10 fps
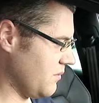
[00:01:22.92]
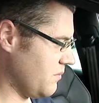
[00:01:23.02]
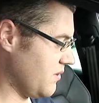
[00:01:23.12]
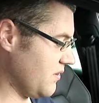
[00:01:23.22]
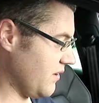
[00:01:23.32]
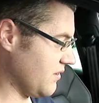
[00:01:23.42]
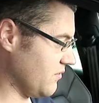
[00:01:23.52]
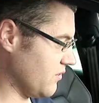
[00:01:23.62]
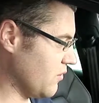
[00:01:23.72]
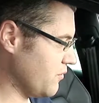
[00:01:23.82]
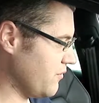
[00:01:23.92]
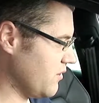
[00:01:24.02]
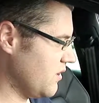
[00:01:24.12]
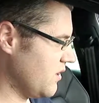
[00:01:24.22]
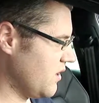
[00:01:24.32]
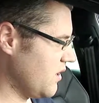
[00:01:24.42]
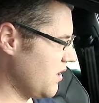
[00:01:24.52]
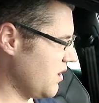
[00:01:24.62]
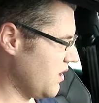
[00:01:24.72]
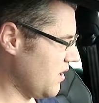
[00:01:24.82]
pre-facelift Golf.
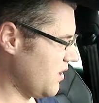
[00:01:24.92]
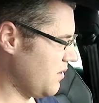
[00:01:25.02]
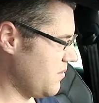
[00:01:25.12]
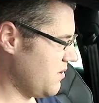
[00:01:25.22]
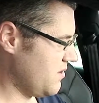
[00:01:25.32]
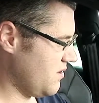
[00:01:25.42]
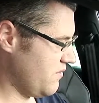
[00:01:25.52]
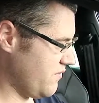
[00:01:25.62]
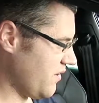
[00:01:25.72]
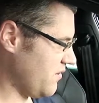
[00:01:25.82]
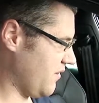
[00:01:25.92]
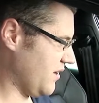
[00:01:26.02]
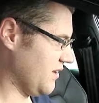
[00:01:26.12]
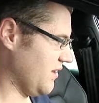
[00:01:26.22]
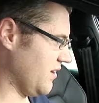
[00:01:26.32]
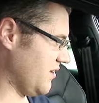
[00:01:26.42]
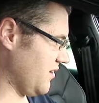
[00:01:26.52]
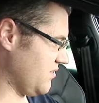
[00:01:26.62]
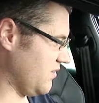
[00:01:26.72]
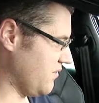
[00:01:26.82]
Very, very clear and
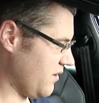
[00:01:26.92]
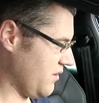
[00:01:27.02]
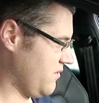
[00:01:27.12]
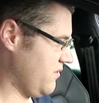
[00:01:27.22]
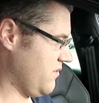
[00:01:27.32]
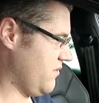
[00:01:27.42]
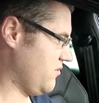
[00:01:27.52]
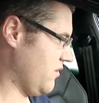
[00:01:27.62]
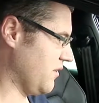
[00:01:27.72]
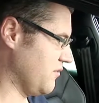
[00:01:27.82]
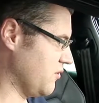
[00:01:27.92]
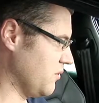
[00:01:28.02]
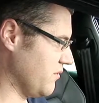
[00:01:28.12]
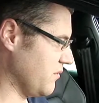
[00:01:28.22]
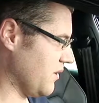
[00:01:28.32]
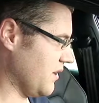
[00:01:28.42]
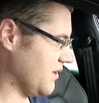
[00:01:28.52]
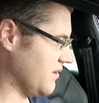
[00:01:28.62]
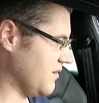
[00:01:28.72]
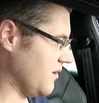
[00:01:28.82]
actually very straightforward from what I
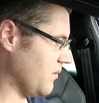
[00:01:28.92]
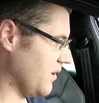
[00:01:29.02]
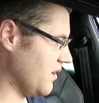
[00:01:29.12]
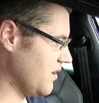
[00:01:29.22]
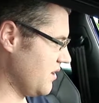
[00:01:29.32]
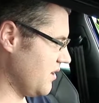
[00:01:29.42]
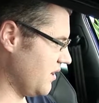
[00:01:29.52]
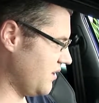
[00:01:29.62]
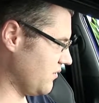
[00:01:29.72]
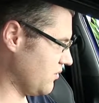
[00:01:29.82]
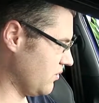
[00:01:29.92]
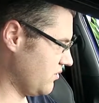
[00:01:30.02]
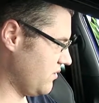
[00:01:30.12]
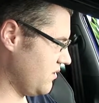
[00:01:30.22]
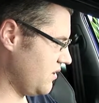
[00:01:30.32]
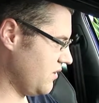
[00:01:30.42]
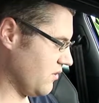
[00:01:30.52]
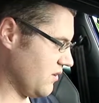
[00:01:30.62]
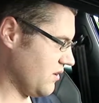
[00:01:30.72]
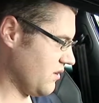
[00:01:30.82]
can tell there. And of course you've
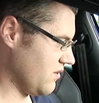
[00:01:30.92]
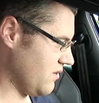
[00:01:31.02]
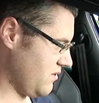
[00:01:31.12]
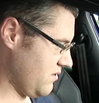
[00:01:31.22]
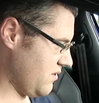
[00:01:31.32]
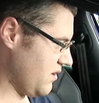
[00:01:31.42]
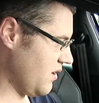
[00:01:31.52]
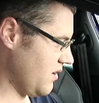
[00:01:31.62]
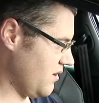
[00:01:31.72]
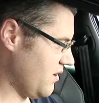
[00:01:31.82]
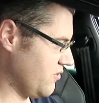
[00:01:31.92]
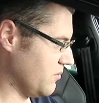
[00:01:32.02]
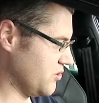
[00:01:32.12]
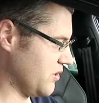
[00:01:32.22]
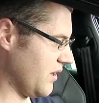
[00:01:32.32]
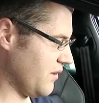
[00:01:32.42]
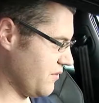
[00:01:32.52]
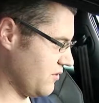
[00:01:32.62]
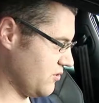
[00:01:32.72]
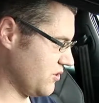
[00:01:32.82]
got your assumption there
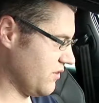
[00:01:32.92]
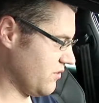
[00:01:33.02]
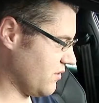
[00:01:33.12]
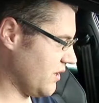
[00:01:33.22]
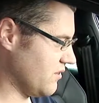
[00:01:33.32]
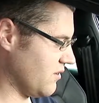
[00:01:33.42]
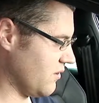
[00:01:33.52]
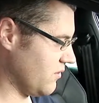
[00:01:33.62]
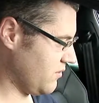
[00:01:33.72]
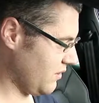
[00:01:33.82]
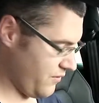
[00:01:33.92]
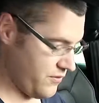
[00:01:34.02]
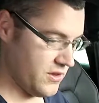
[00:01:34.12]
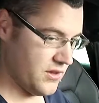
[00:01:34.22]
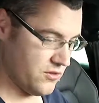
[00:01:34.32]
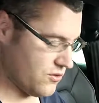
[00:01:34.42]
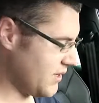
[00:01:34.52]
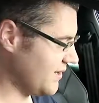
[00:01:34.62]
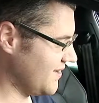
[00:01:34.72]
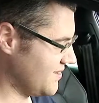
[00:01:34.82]
for touching the screen, so if the
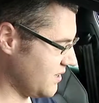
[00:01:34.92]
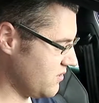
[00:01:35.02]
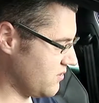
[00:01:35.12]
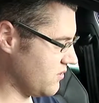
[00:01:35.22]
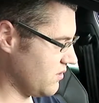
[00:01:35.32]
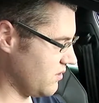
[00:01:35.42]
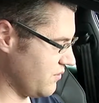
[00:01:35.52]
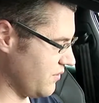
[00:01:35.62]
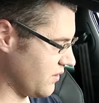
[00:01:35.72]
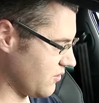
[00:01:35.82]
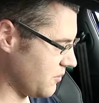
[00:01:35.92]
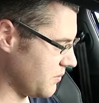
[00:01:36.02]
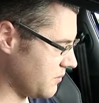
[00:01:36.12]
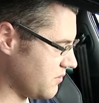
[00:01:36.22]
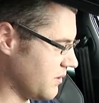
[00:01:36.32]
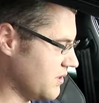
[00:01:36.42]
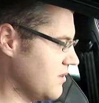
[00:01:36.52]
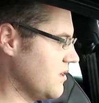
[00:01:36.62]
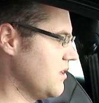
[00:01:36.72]
screen senses your finger coming up to it,